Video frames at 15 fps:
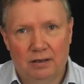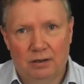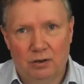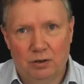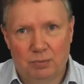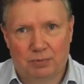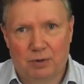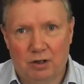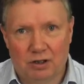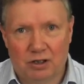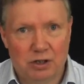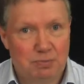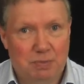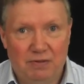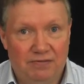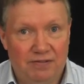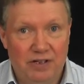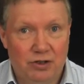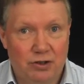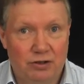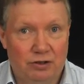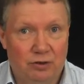The new product has been
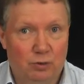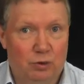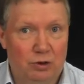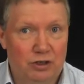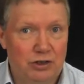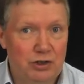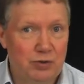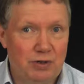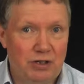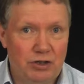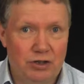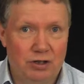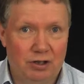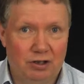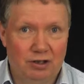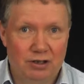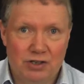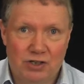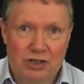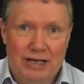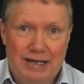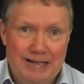featured in the Wall Street Journal,
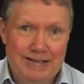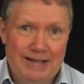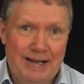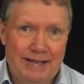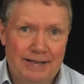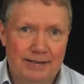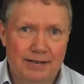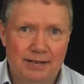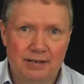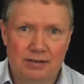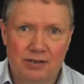CNET,